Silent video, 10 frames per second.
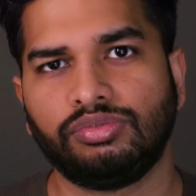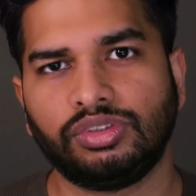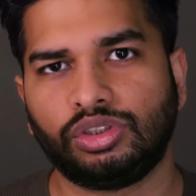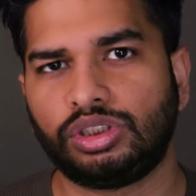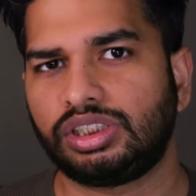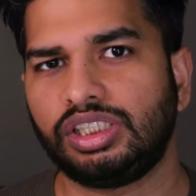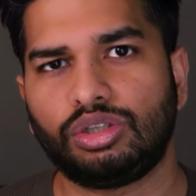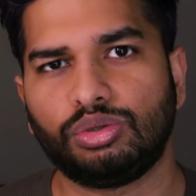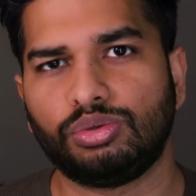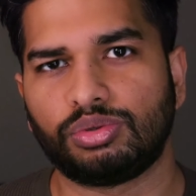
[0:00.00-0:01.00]
You just need
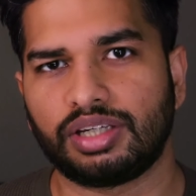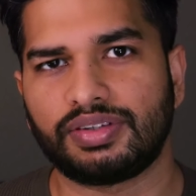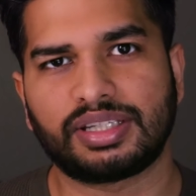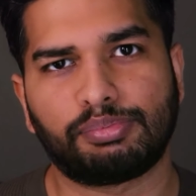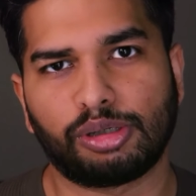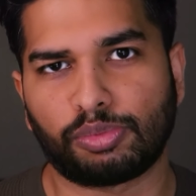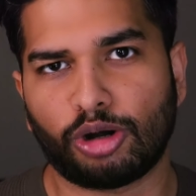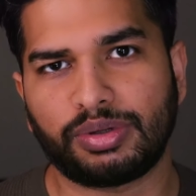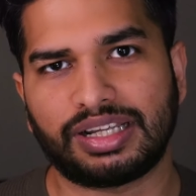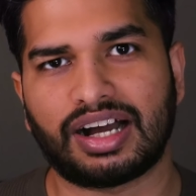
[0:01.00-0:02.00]
to give a simple
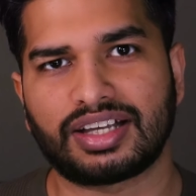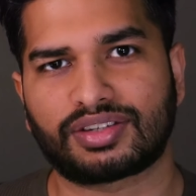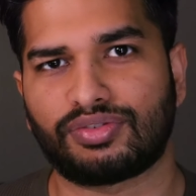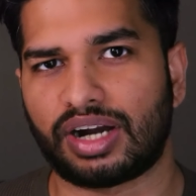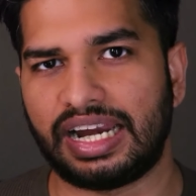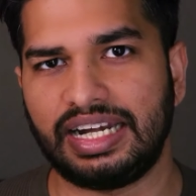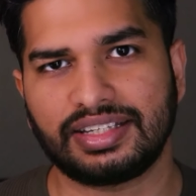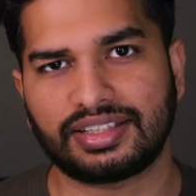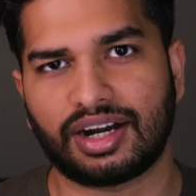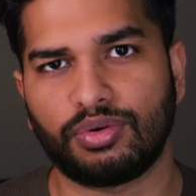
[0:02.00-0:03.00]
prompt and ask for ideas
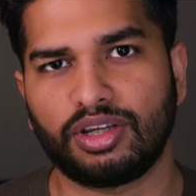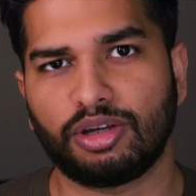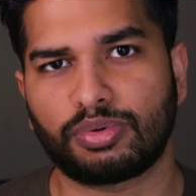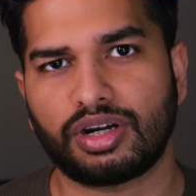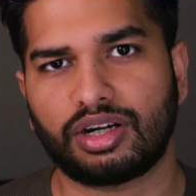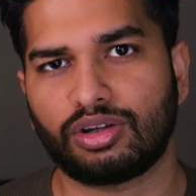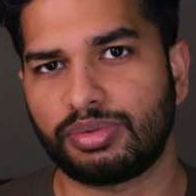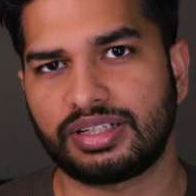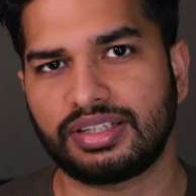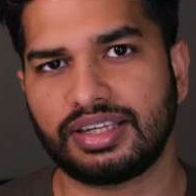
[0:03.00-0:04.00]
surrounding your product or
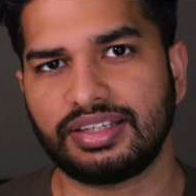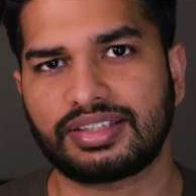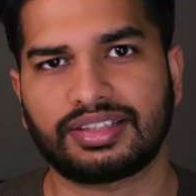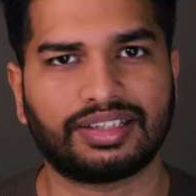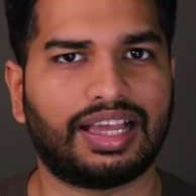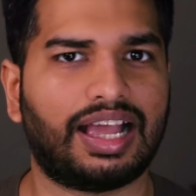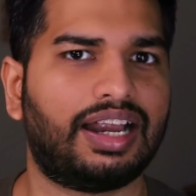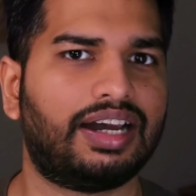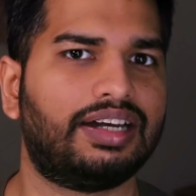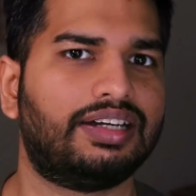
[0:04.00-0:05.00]
business case.
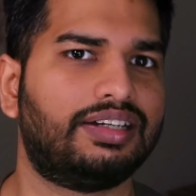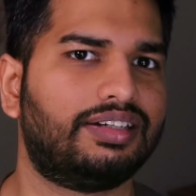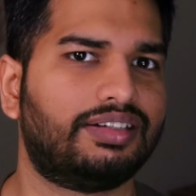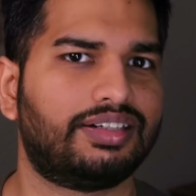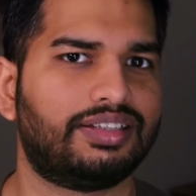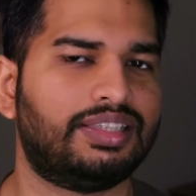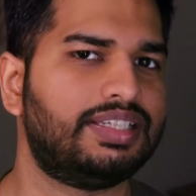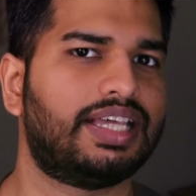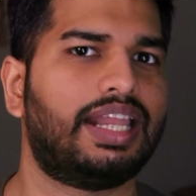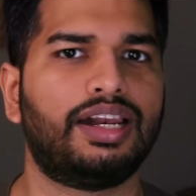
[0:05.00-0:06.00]
And
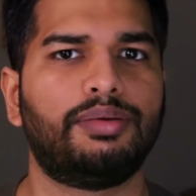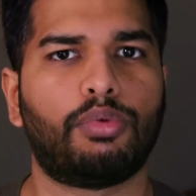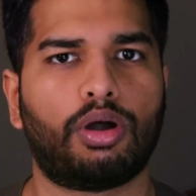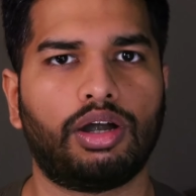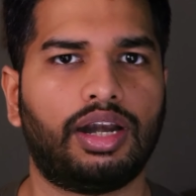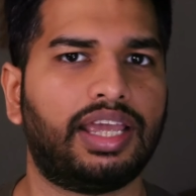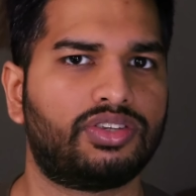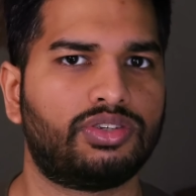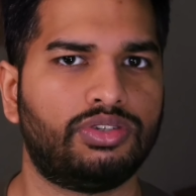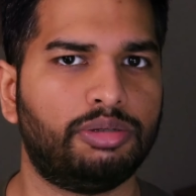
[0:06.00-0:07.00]
these LLM model like
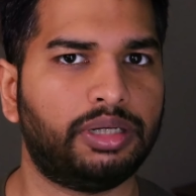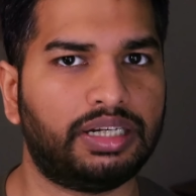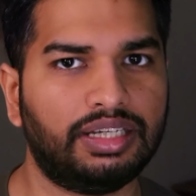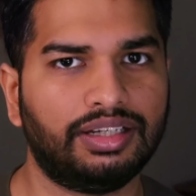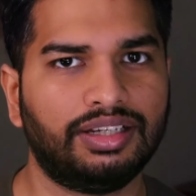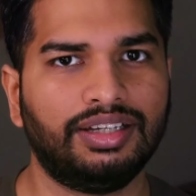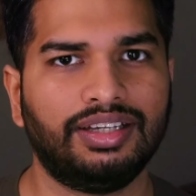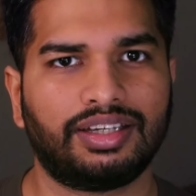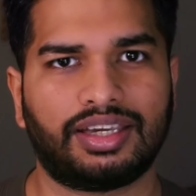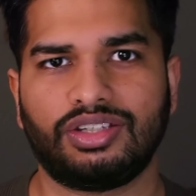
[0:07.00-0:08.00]
GPT
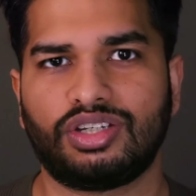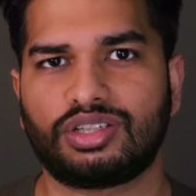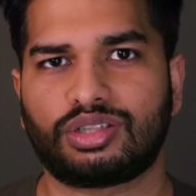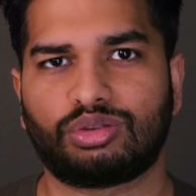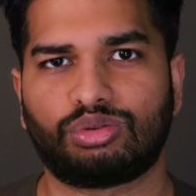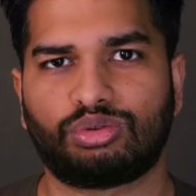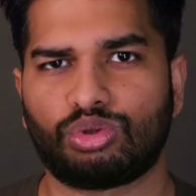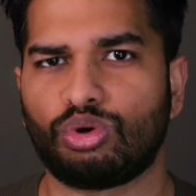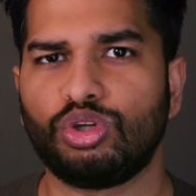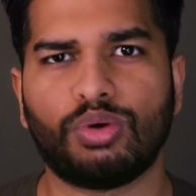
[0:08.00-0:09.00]
can just
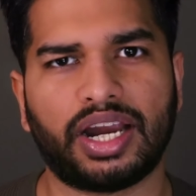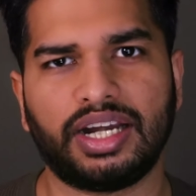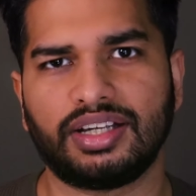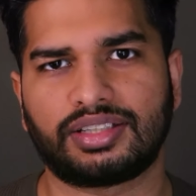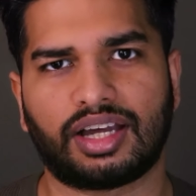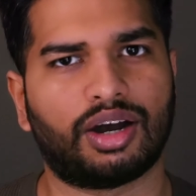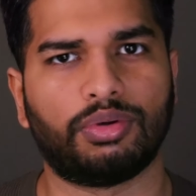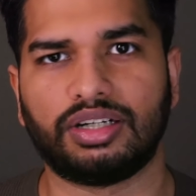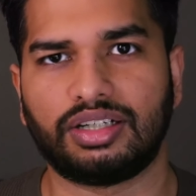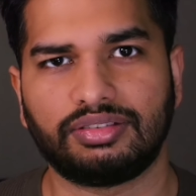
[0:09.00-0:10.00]
throw you ideas around
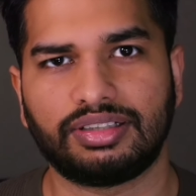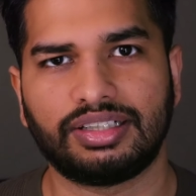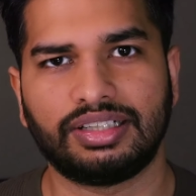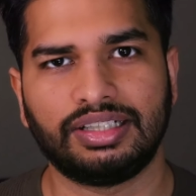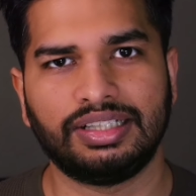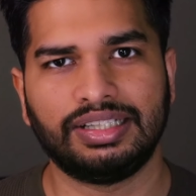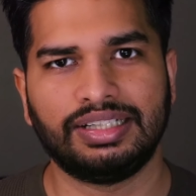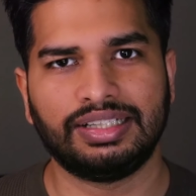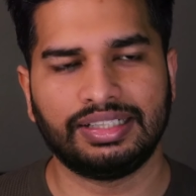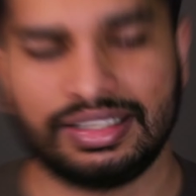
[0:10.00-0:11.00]
it.
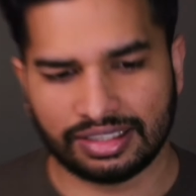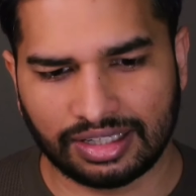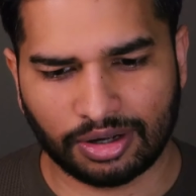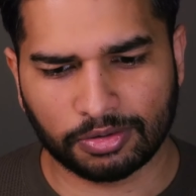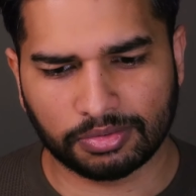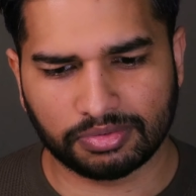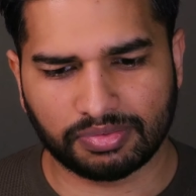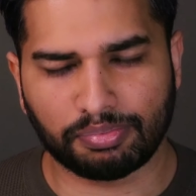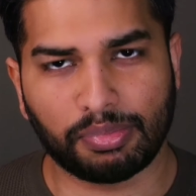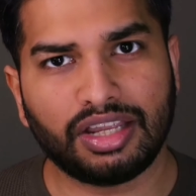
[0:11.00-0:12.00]
Now,
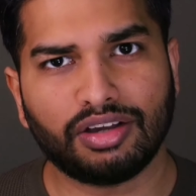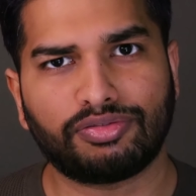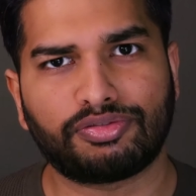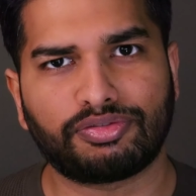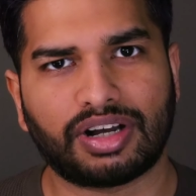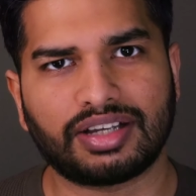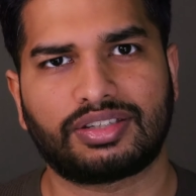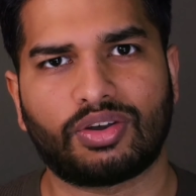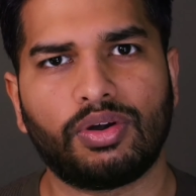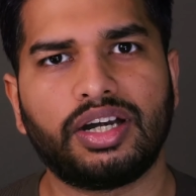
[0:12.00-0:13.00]
many of us
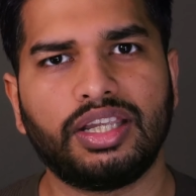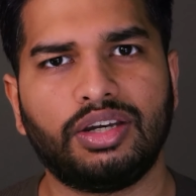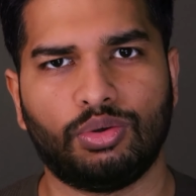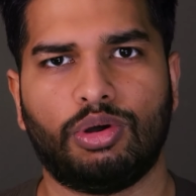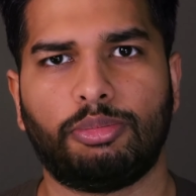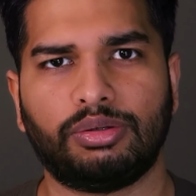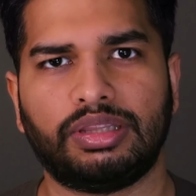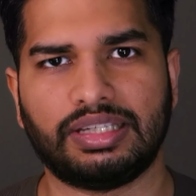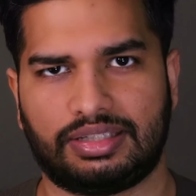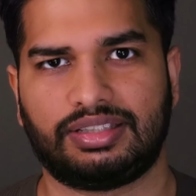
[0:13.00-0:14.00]
already know about
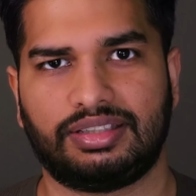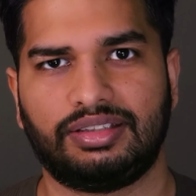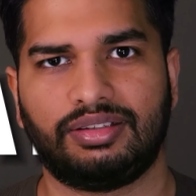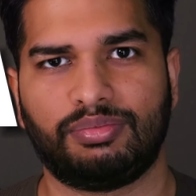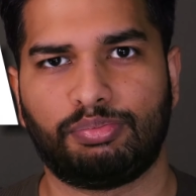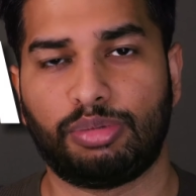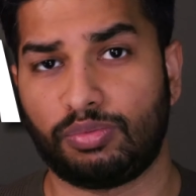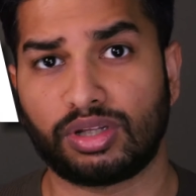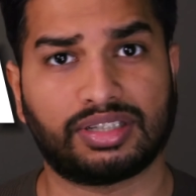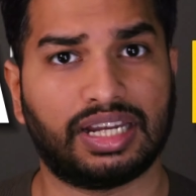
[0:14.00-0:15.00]
this, but
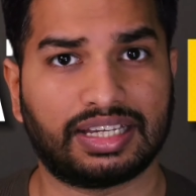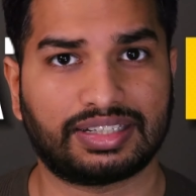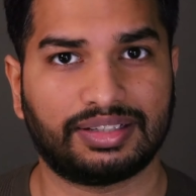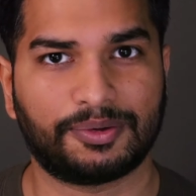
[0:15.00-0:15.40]
what's next?